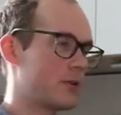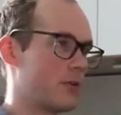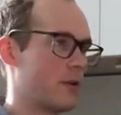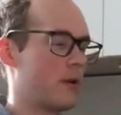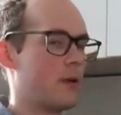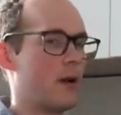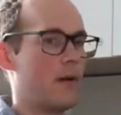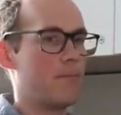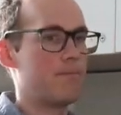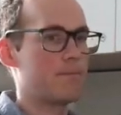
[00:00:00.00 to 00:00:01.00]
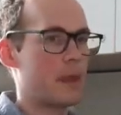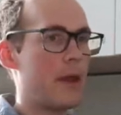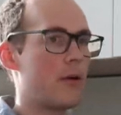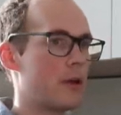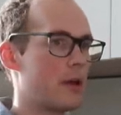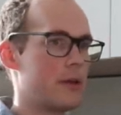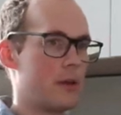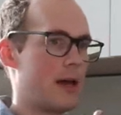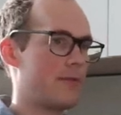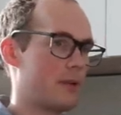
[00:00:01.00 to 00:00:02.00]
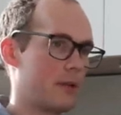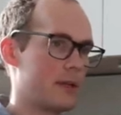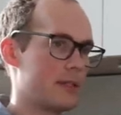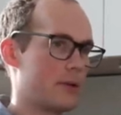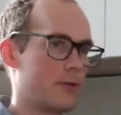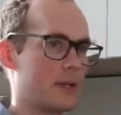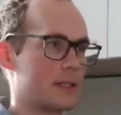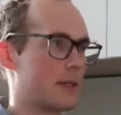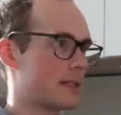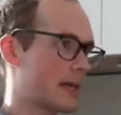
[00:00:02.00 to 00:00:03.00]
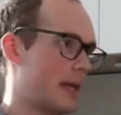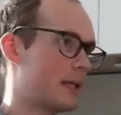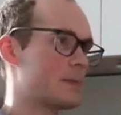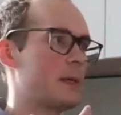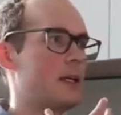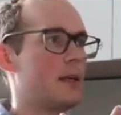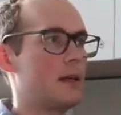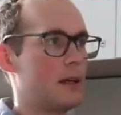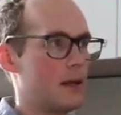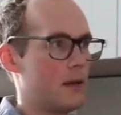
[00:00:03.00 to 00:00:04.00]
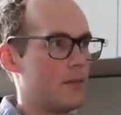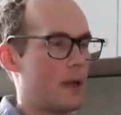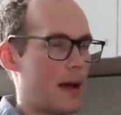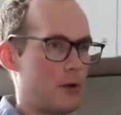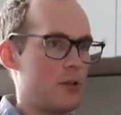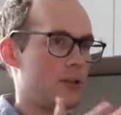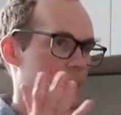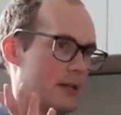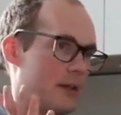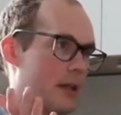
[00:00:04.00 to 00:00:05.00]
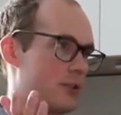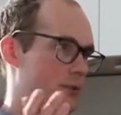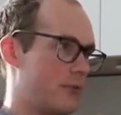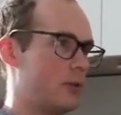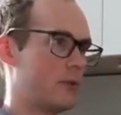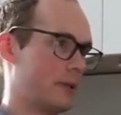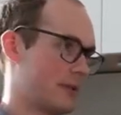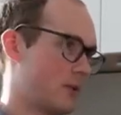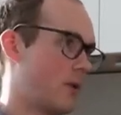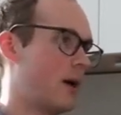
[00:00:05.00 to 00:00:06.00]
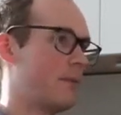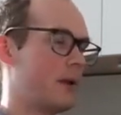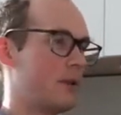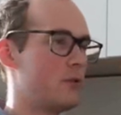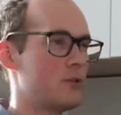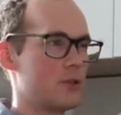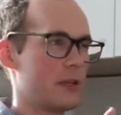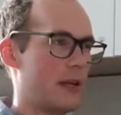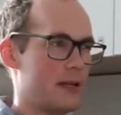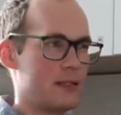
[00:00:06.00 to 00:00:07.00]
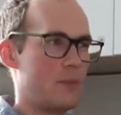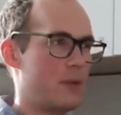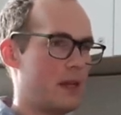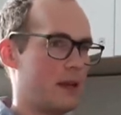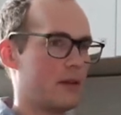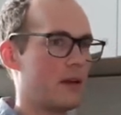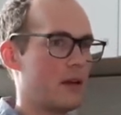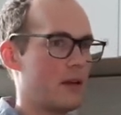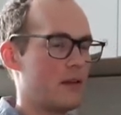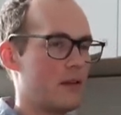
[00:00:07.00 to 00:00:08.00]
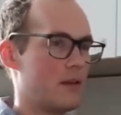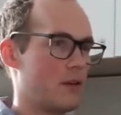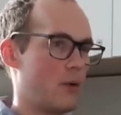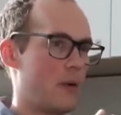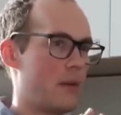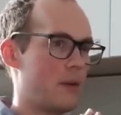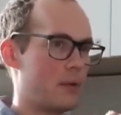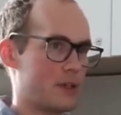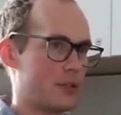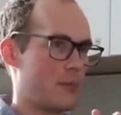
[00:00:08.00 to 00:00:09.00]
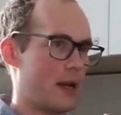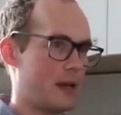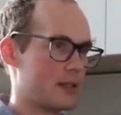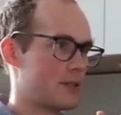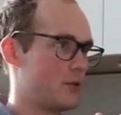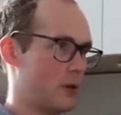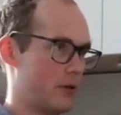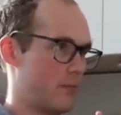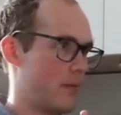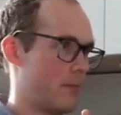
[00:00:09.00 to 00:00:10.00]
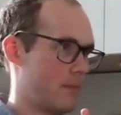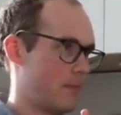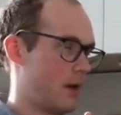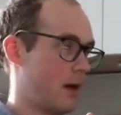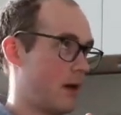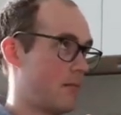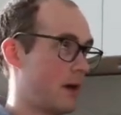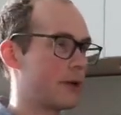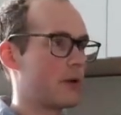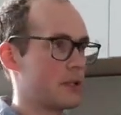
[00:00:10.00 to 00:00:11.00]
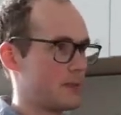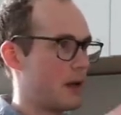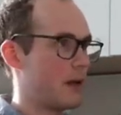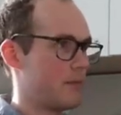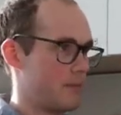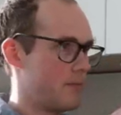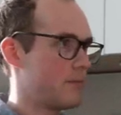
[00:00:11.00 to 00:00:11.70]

certain area, you'll have to consider things like the scanning speed, aberrations on the edge of the field, and so on. But usually it ends up being, maybe plus or minus 200 microns by...